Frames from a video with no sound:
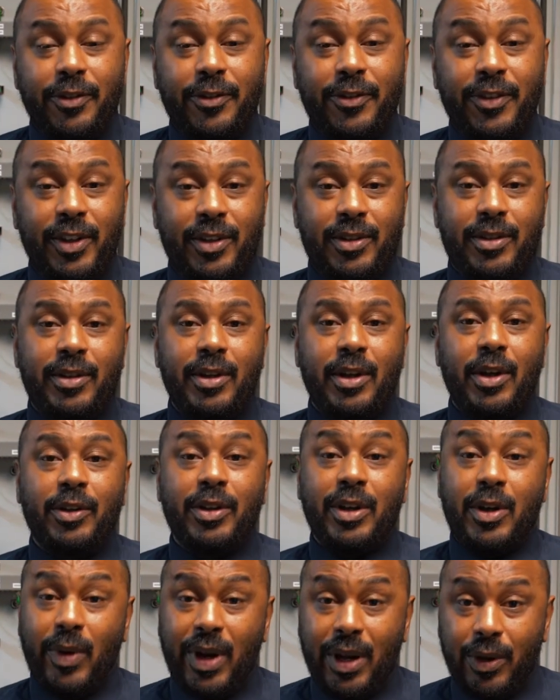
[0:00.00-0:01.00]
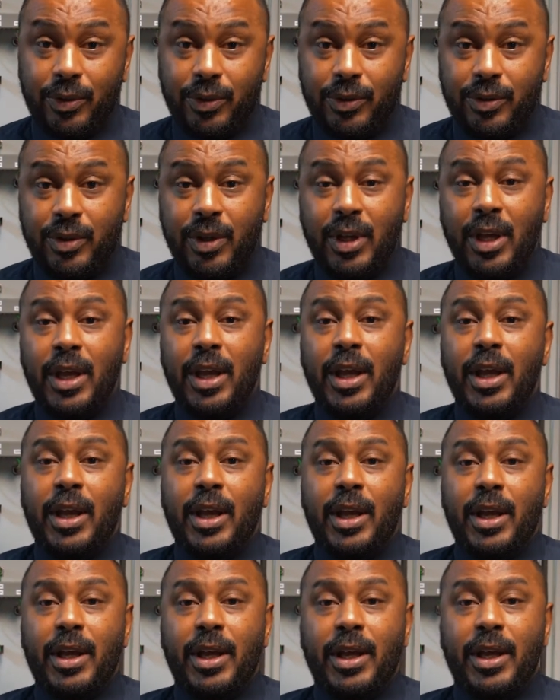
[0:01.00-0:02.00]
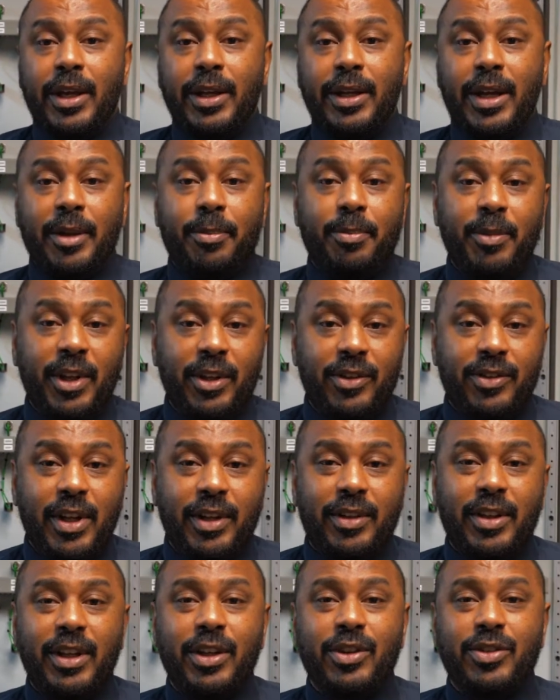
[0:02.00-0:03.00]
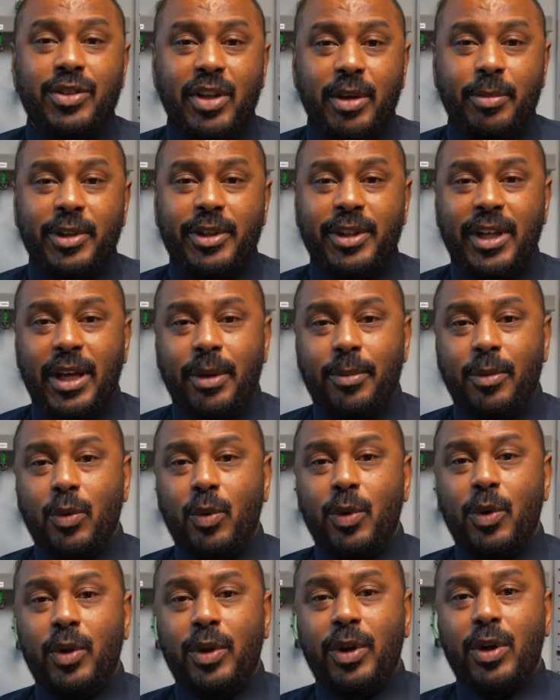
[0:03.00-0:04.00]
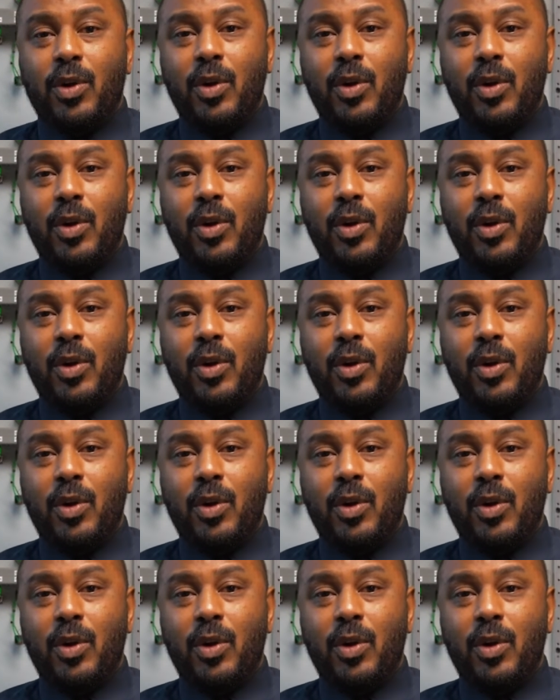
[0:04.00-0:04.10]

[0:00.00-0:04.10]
feet on the ground. That means that in the summertime we're going to